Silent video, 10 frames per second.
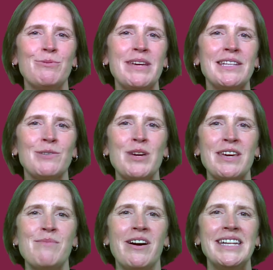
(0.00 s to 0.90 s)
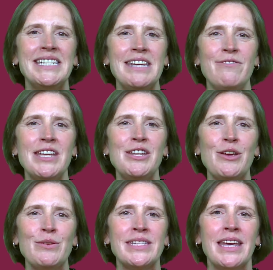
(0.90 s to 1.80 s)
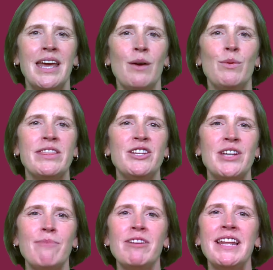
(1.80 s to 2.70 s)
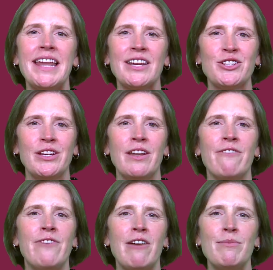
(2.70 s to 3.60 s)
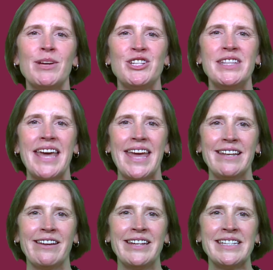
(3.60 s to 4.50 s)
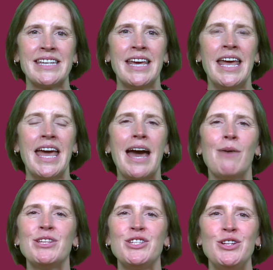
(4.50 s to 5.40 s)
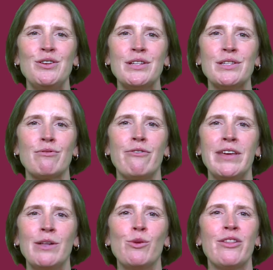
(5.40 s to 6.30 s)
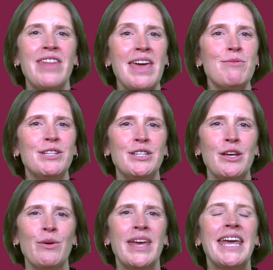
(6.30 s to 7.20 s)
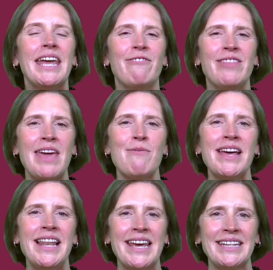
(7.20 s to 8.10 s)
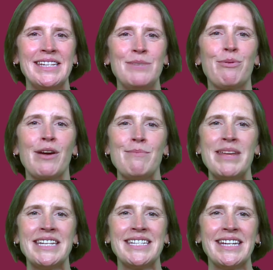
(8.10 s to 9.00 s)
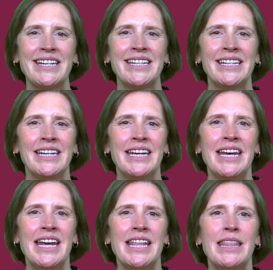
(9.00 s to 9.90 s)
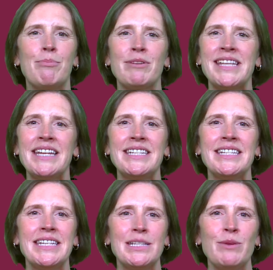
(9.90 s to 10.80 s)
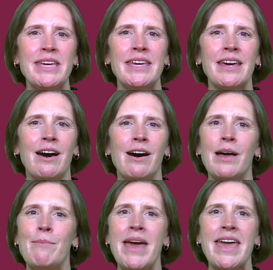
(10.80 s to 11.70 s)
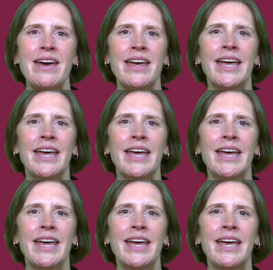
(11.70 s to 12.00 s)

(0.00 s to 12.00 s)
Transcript: week's Wycombe High TV News, with the general election very much in the headlines our students reveal what they would do if they were elected Prime Minister. The presenters this week are Amaya